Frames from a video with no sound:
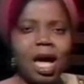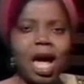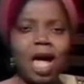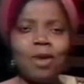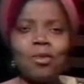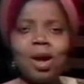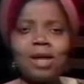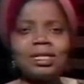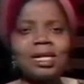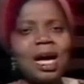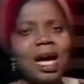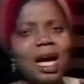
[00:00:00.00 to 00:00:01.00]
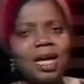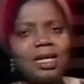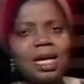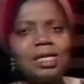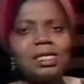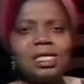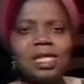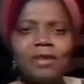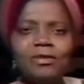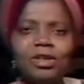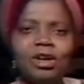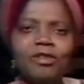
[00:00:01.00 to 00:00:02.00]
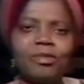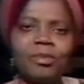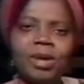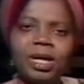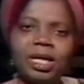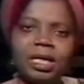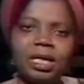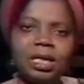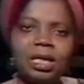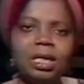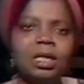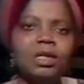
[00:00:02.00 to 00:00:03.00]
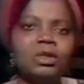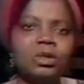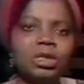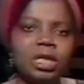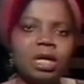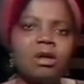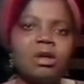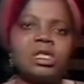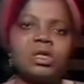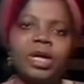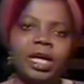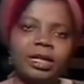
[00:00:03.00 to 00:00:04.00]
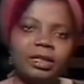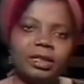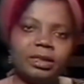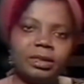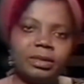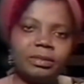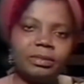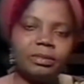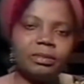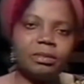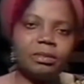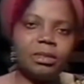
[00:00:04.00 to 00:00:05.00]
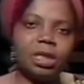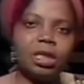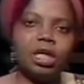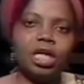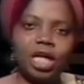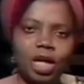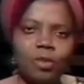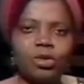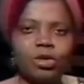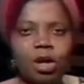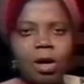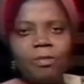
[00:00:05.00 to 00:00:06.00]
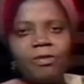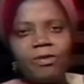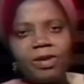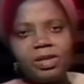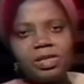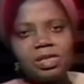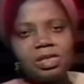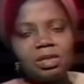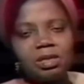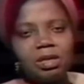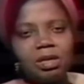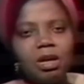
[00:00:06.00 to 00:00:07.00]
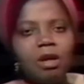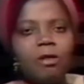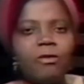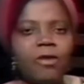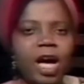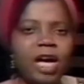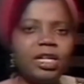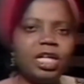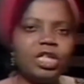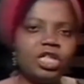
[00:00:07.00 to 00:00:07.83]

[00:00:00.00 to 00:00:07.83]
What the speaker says: I worked hard and saved enough money to take us to England. He would come first, find a